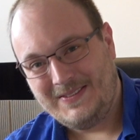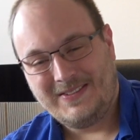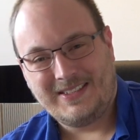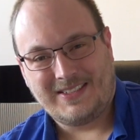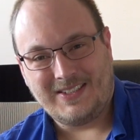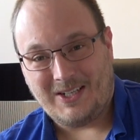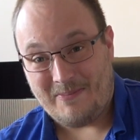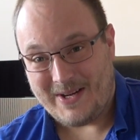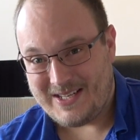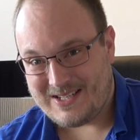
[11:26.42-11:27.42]
saw on
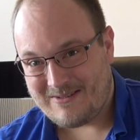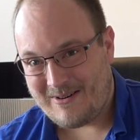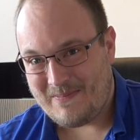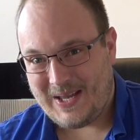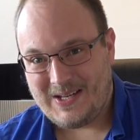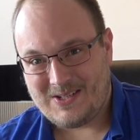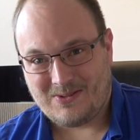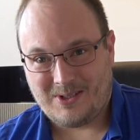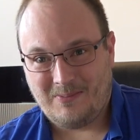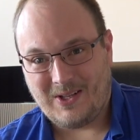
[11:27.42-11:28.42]
my Instagram page of
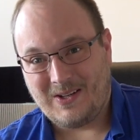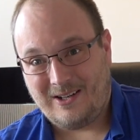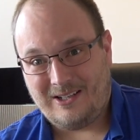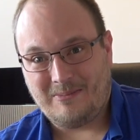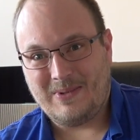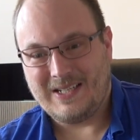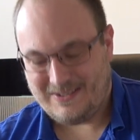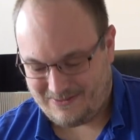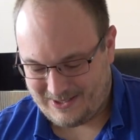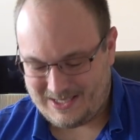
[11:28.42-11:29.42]
something a lot bigger
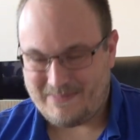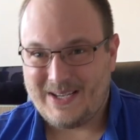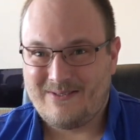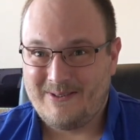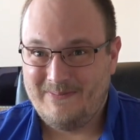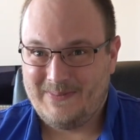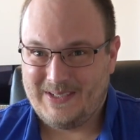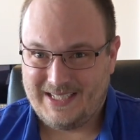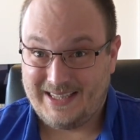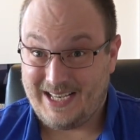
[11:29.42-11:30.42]
for in the bedroom,
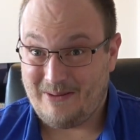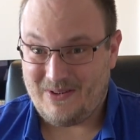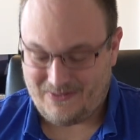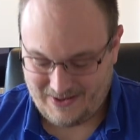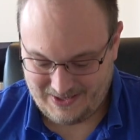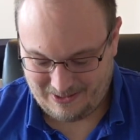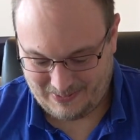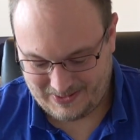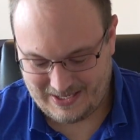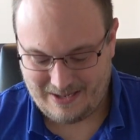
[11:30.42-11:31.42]
that'll be fun. I'll
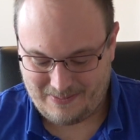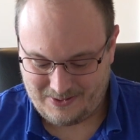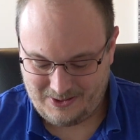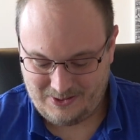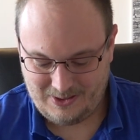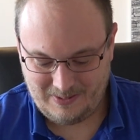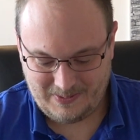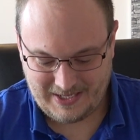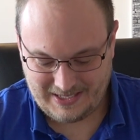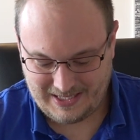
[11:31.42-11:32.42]
put that up on
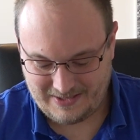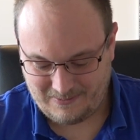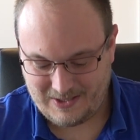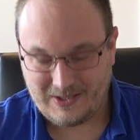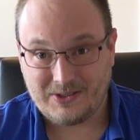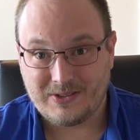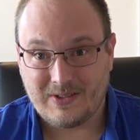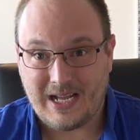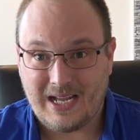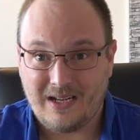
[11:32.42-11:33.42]
YouTube. And then we also
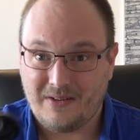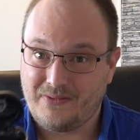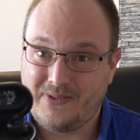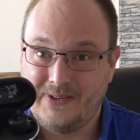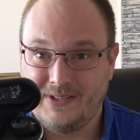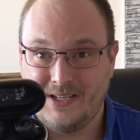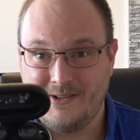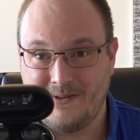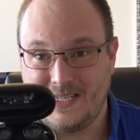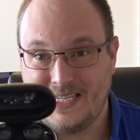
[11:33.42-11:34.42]
have the
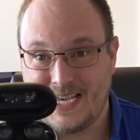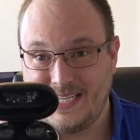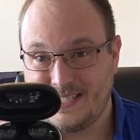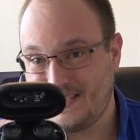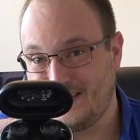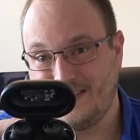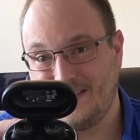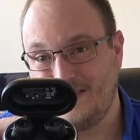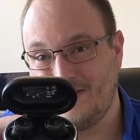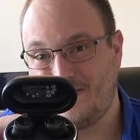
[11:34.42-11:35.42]
new E8s
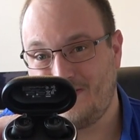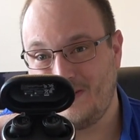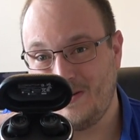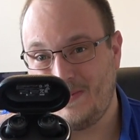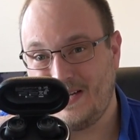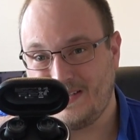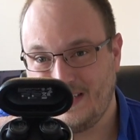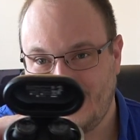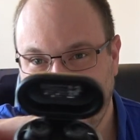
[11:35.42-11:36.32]
to do a review about that.